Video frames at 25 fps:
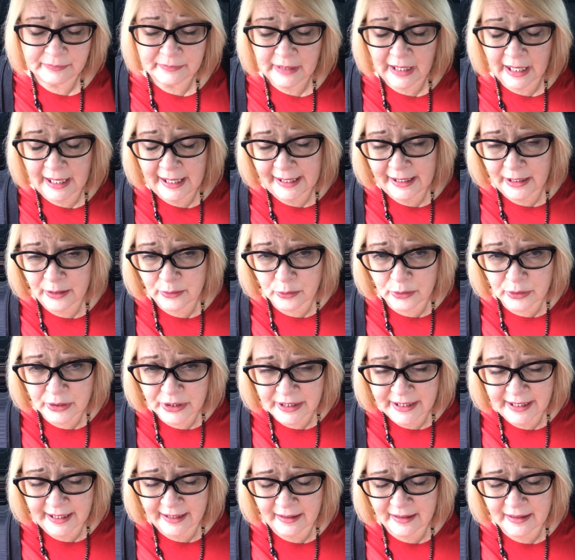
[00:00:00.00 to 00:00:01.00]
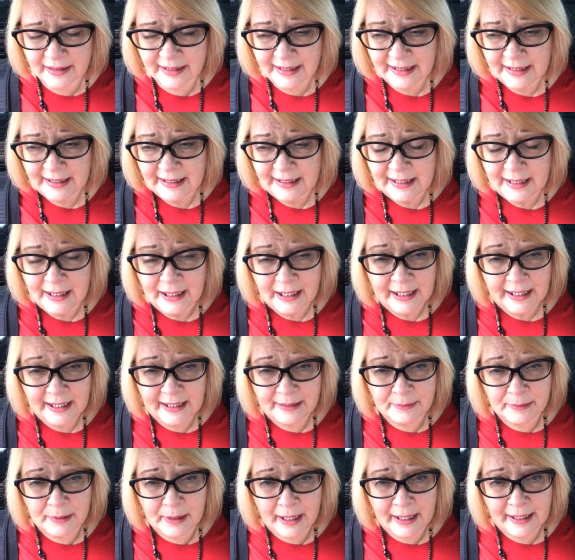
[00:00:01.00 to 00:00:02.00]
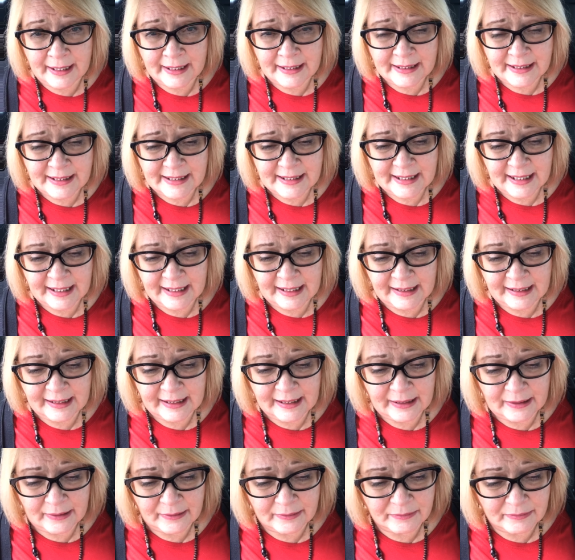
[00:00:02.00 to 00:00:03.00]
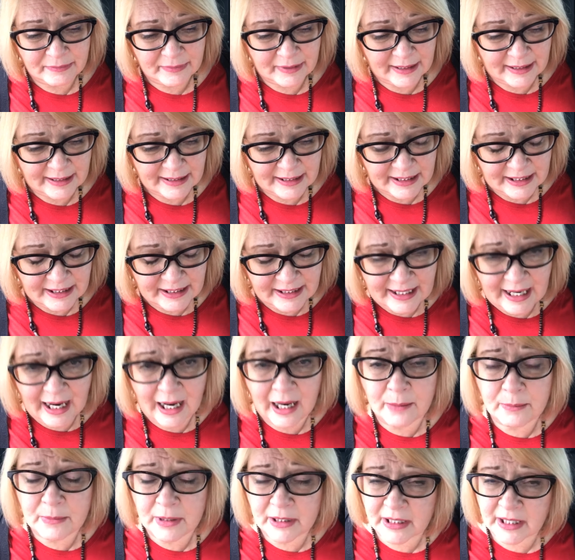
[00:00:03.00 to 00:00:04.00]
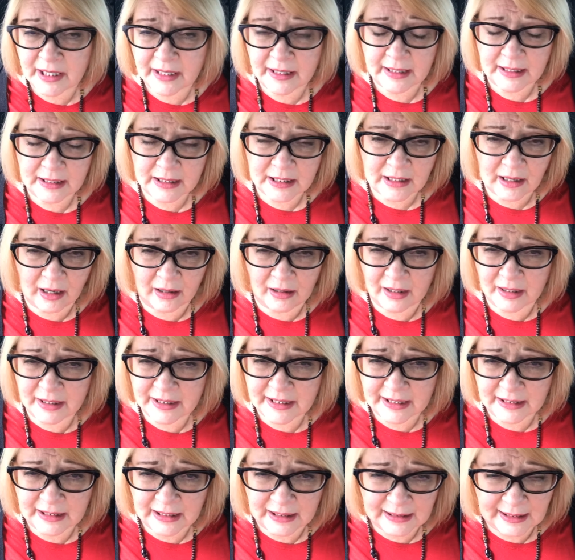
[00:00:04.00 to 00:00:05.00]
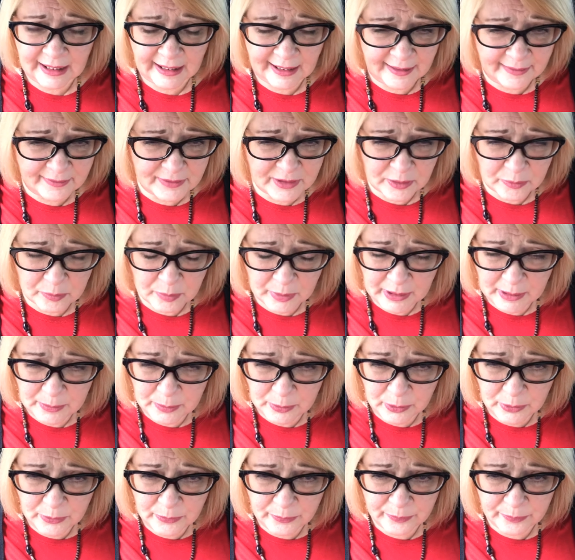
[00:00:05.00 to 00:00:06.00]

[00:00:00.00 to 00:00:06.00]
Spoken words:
I understand it's damage that it's caused in the lives of people.